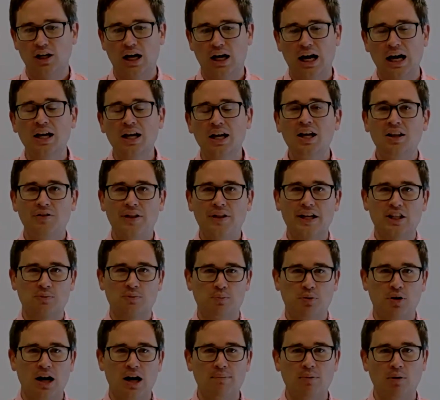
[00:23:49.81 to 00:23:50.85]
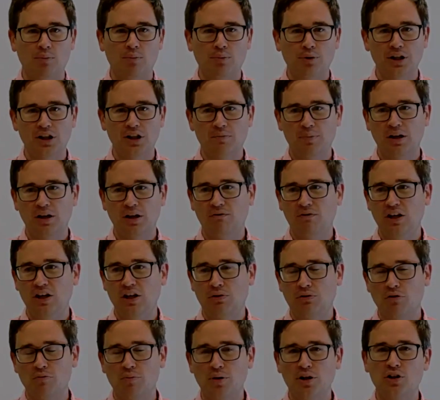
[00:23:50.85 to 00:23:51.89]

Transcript: high. That's probably the big feed through.